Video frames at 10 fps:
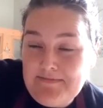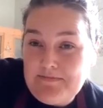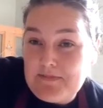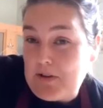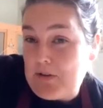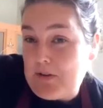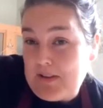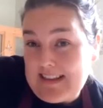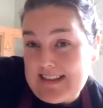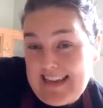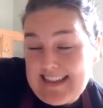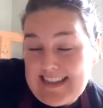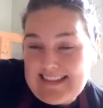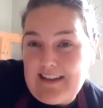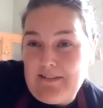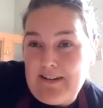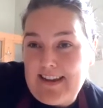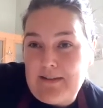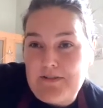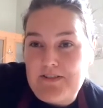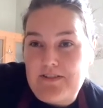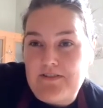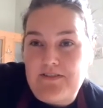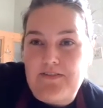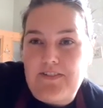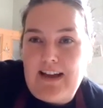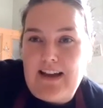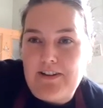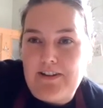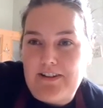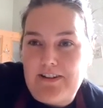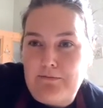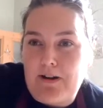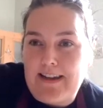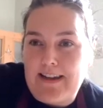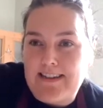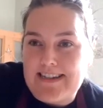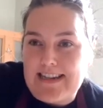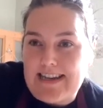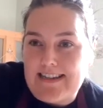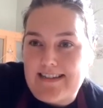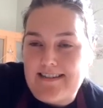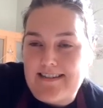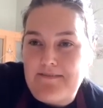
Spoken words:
So that's how I came to sort of have a look at what I could change.